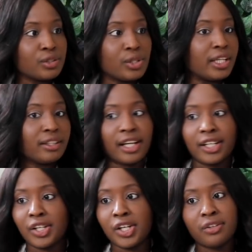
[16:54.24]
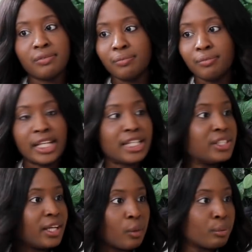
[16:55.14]
doing, I don't know,
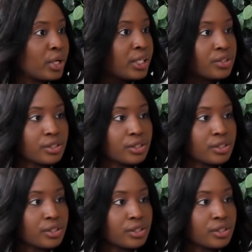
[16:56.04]
day-to-day operations.